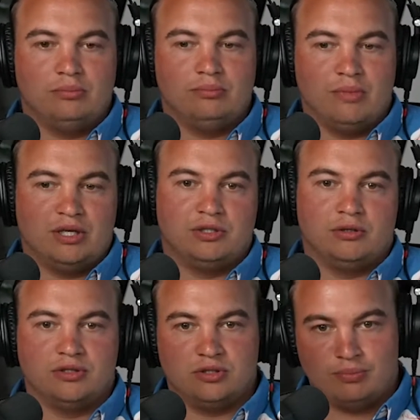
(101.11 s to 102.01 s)
make sure
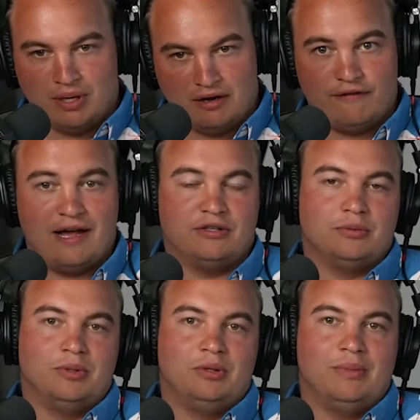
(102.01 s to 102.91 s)
it's
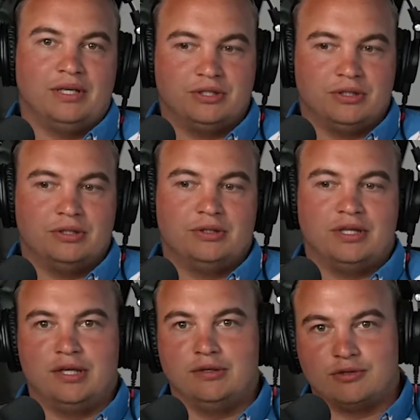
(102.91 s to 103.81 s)
manufacturable, make sure
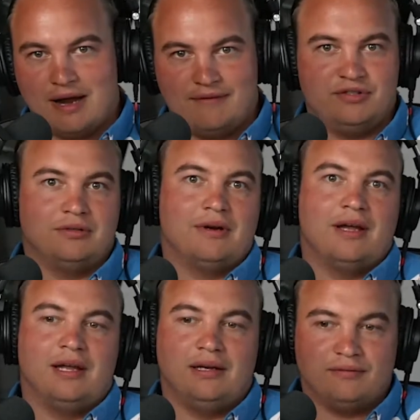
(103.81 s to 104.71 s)
the drafts are
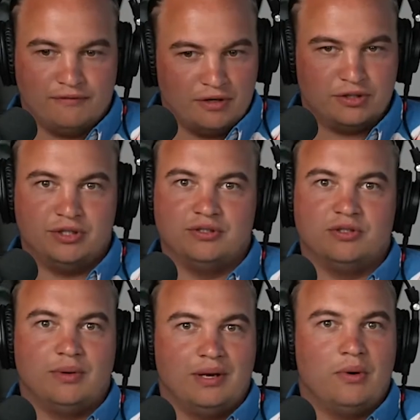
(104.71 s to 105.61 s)
right, functions the
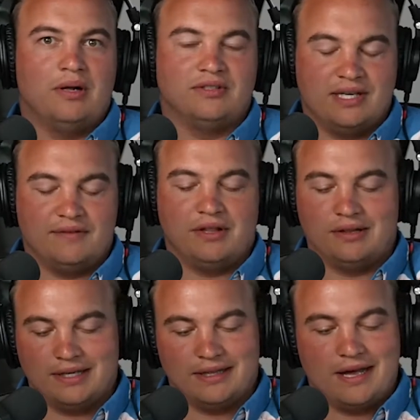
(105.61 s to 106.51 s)
way it wants, and everything
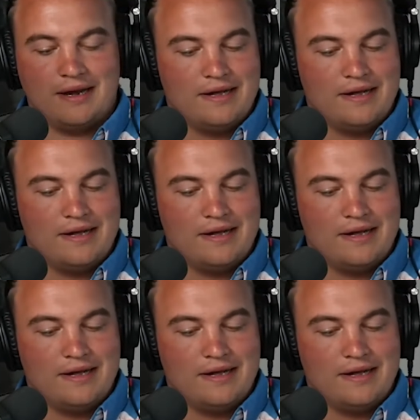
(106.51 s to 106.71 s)
like that.